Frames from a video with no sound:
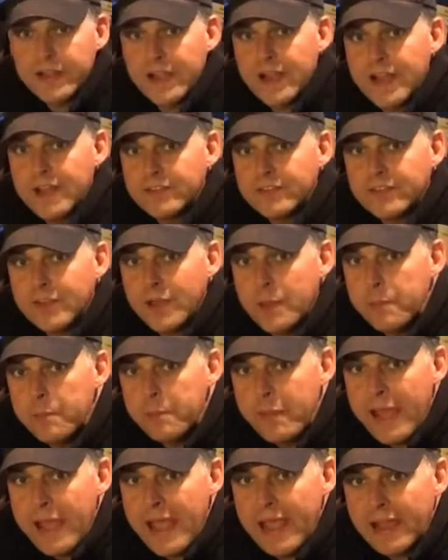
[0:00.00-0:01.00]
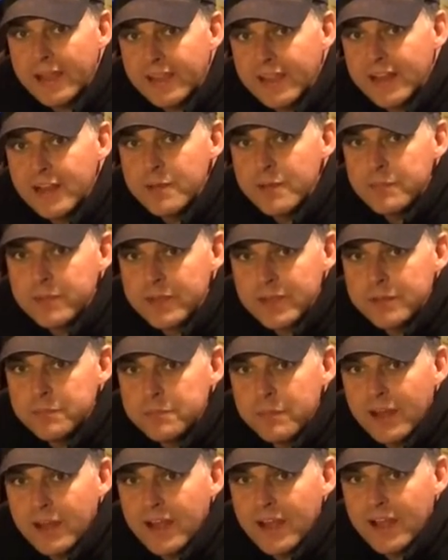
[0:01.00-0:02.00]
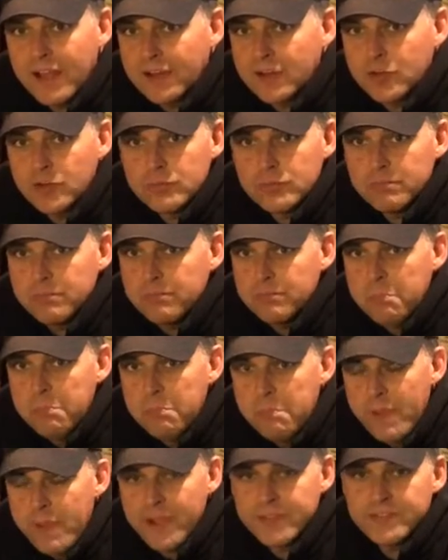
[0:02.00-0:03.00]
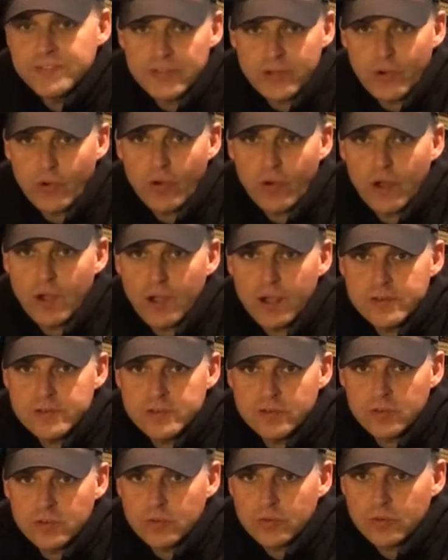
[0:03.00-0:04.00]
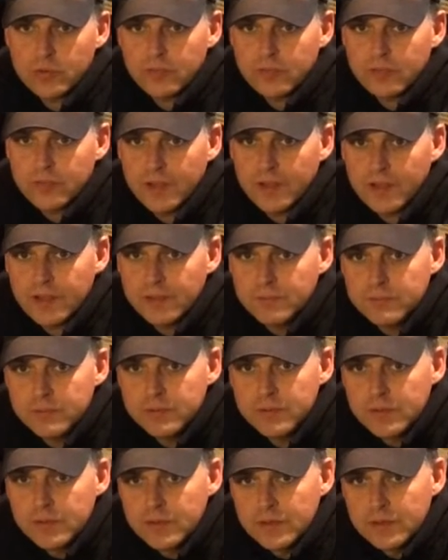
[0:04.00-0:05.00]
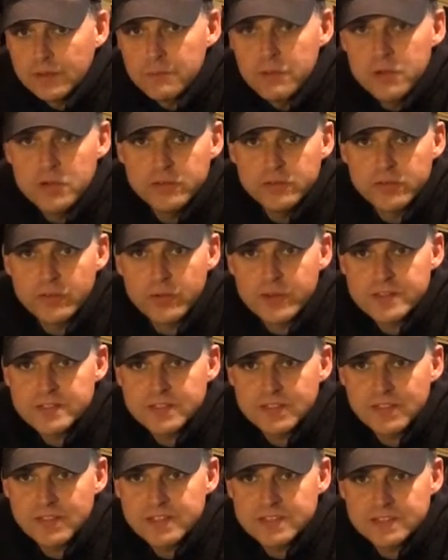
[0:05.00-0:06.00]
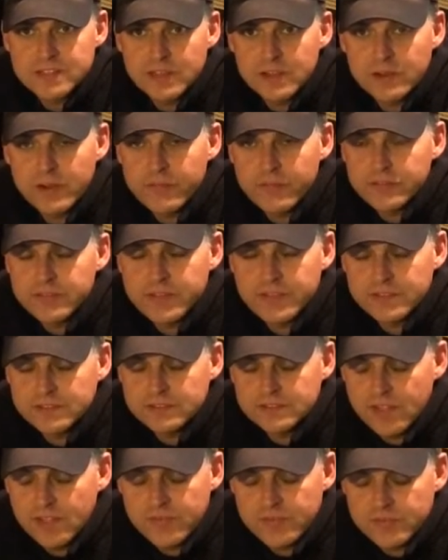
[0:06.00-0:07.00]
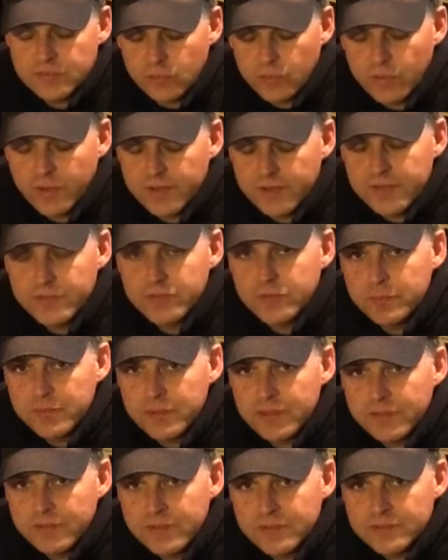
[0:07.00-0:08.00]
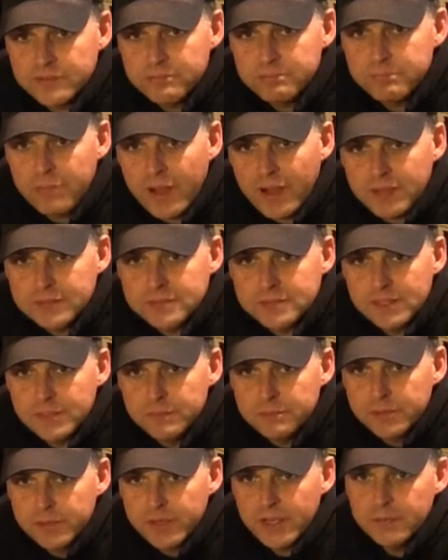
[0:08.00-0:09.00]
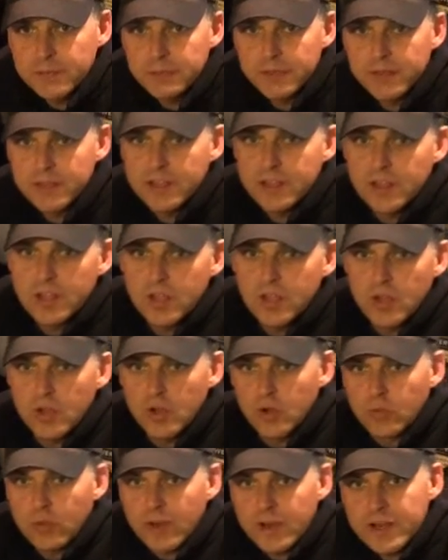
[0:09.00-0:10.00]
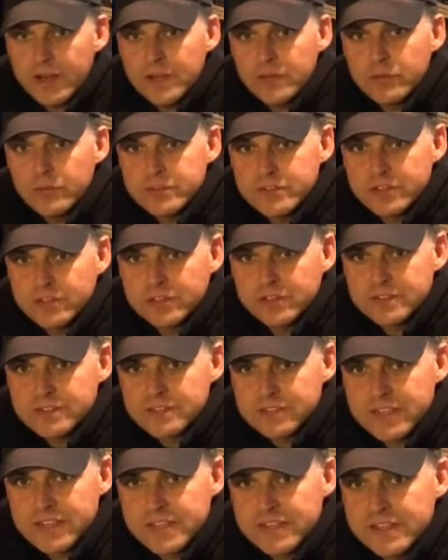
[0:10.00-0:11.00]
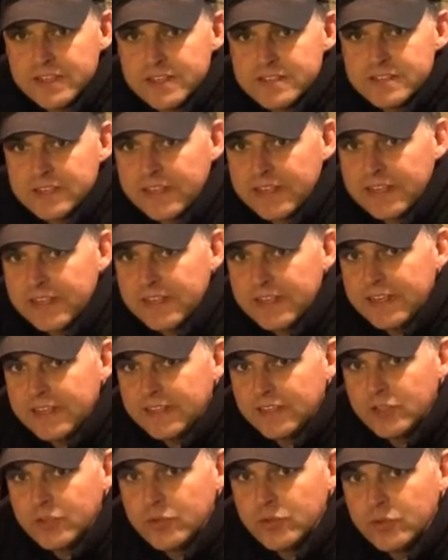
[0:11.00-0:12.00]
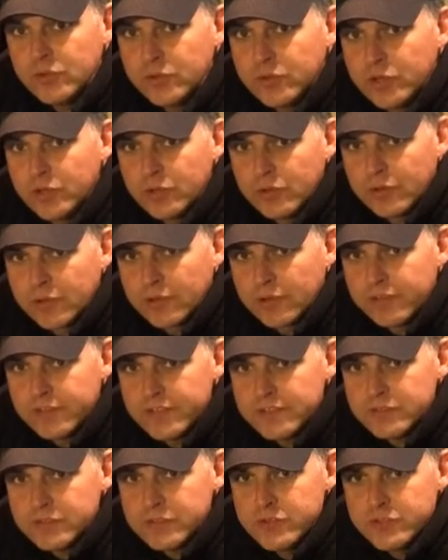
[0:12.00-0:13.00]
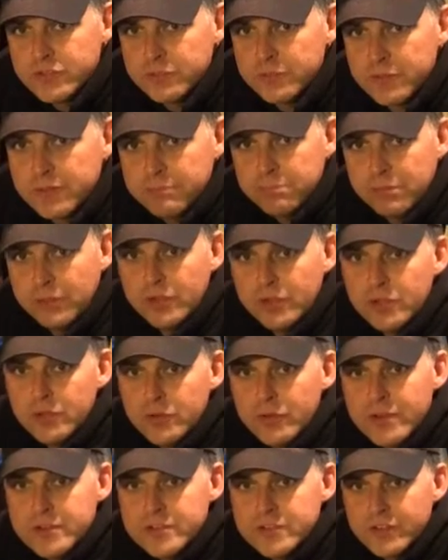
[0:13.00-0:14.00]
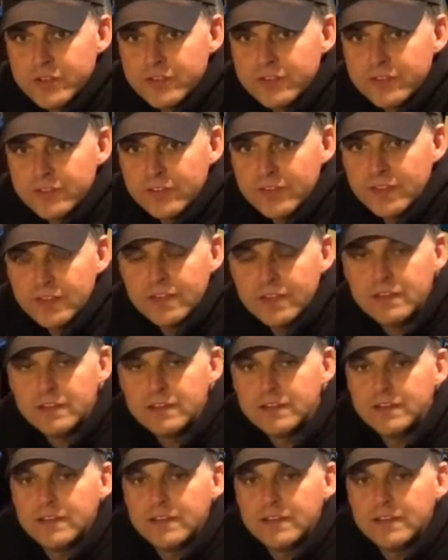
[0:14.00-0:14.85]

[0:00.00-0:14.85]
guys, I'm back, and I'm in my messy garage. Of course, I moved recently, so nothing's where it needs to be. Everything's boxed up and put up. But right here, what you're going to see is a Igloo Cooler. This used to be blue, as you can see,